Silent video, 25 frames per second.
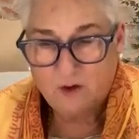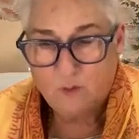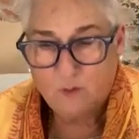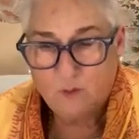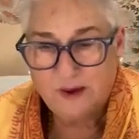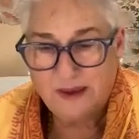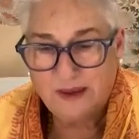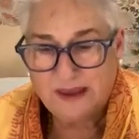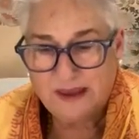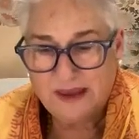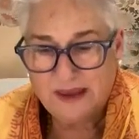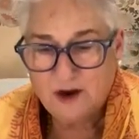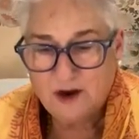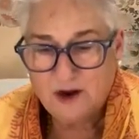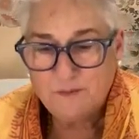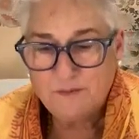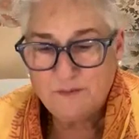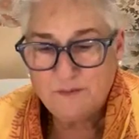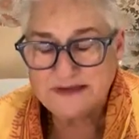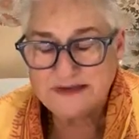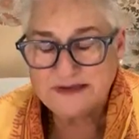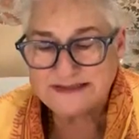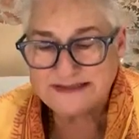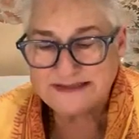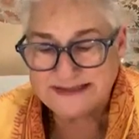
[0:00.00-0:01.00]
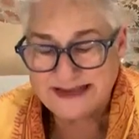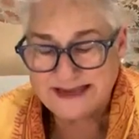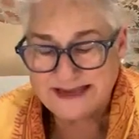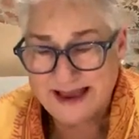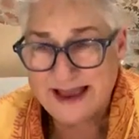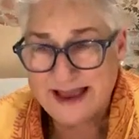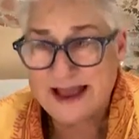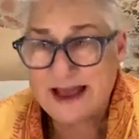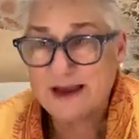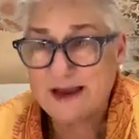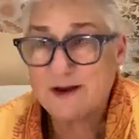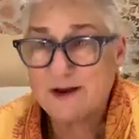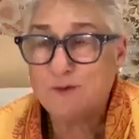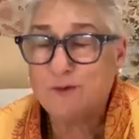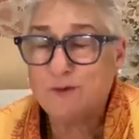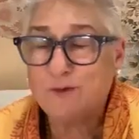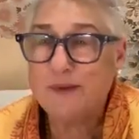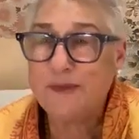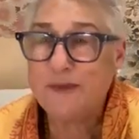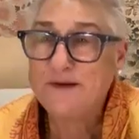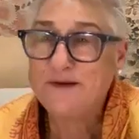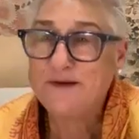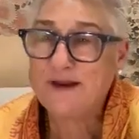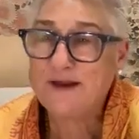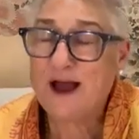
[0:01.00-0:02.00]
We cannot be sad
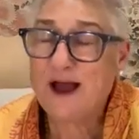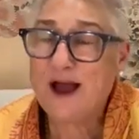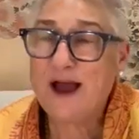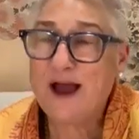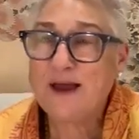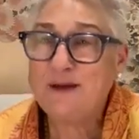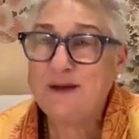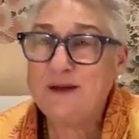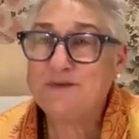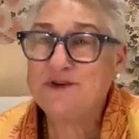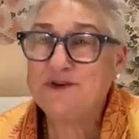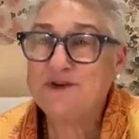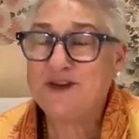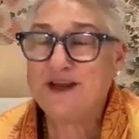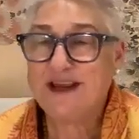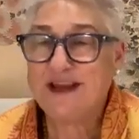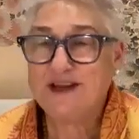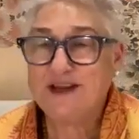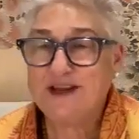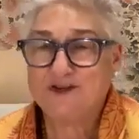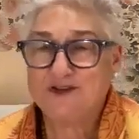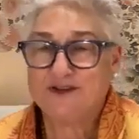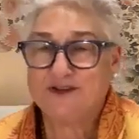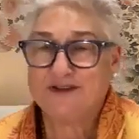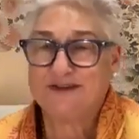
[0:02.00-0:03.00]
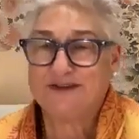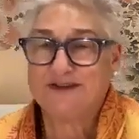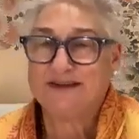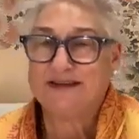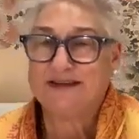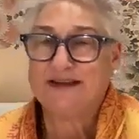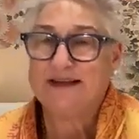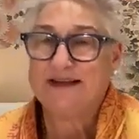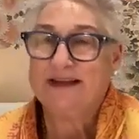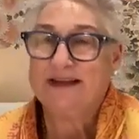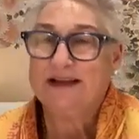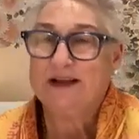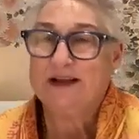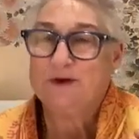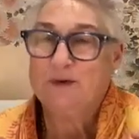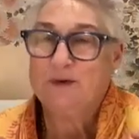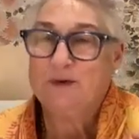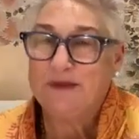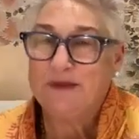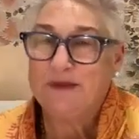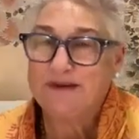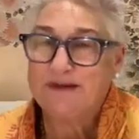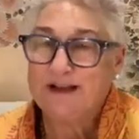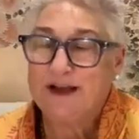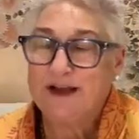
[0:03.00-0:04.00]
when the time changes,
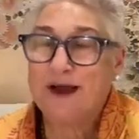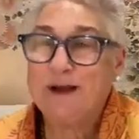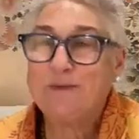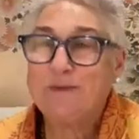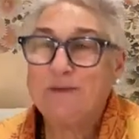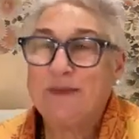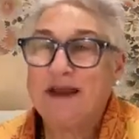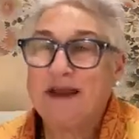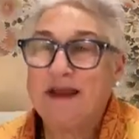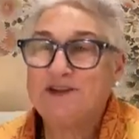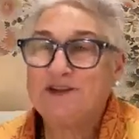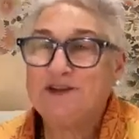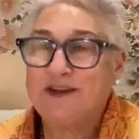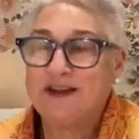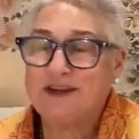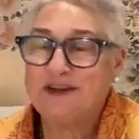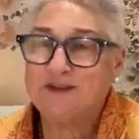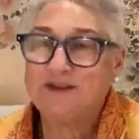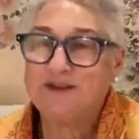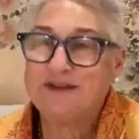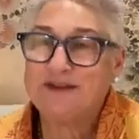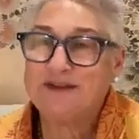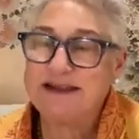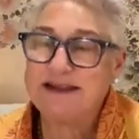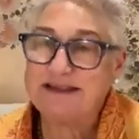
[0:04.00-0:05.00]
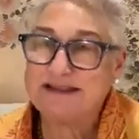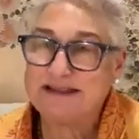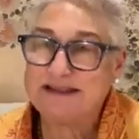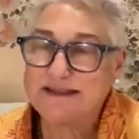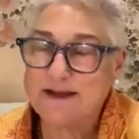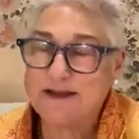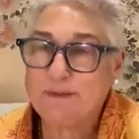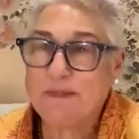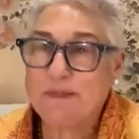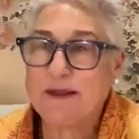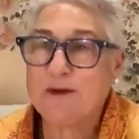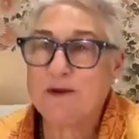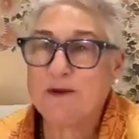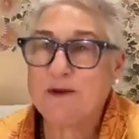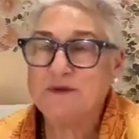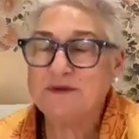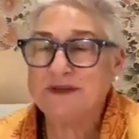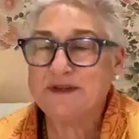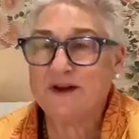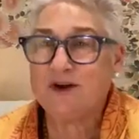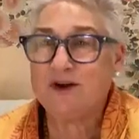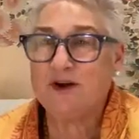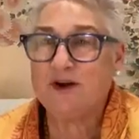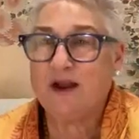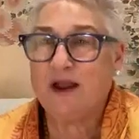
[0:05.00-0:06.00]
when the time gate changes and something that was
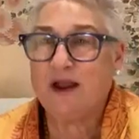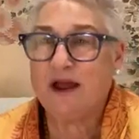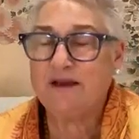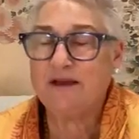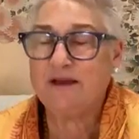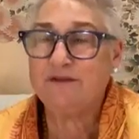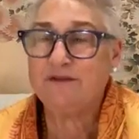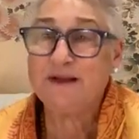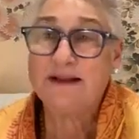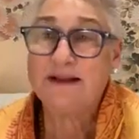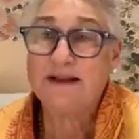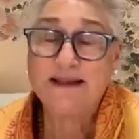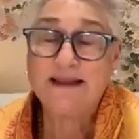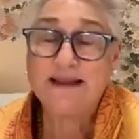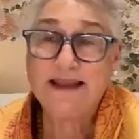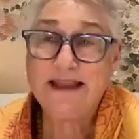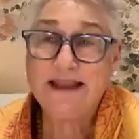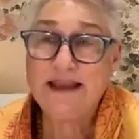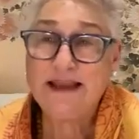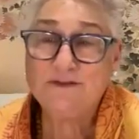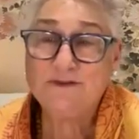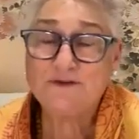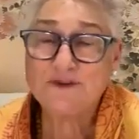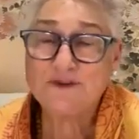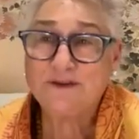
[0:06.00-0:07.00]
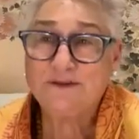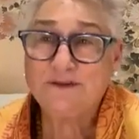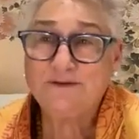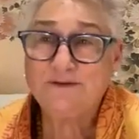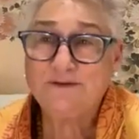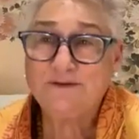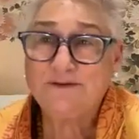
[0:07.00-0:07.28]
in our life leaves.